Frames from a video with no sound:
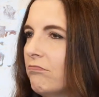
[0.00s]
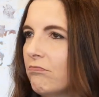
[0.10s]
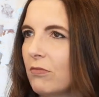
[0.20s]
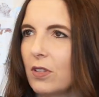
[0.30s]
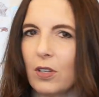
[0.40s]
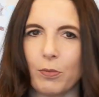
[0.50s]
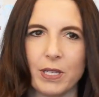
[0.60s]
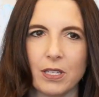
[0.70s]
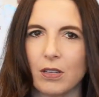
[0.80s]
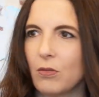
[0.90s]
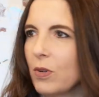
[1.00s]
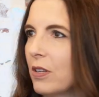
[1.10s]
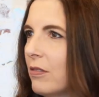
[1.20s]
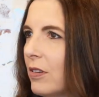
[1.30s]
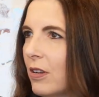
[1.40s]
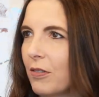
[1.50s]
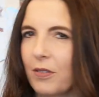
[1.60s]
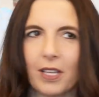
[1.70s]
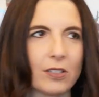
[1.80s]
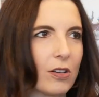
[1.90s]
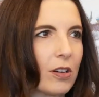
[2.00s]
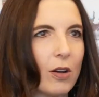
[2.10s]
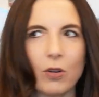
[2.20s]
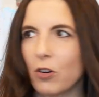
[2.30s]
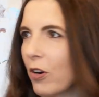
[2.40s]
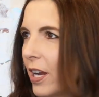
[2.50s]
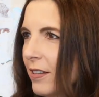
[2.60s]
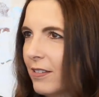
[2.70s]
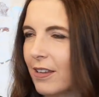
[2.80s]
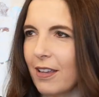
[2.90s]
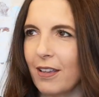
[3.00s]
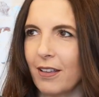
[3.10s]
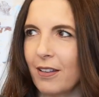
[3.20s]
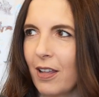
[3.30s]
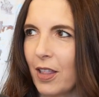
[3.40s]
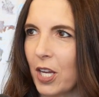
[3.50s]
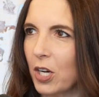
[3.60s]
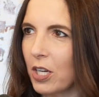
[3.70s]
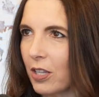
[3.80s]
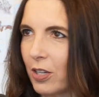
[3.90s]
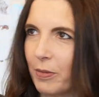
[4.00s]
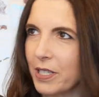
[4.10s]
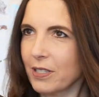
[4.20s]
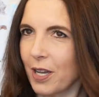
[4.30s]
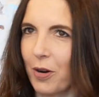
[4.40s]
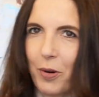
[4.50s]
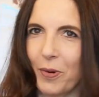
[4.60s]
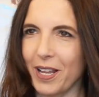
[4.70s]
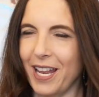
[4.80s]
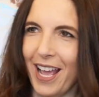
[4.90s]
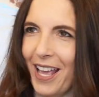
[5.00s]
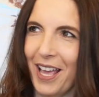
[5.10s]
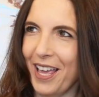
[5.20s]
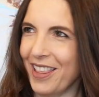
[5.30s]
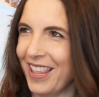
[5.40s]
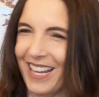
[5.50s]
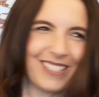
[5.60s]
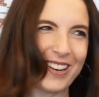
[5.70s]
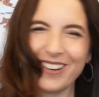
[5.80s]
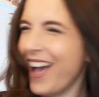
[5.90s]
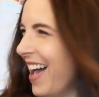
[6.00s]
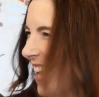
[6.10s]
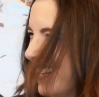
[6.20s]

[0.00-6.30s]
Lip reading: they're busy when things are going great, and they're a little bit slower when things are not.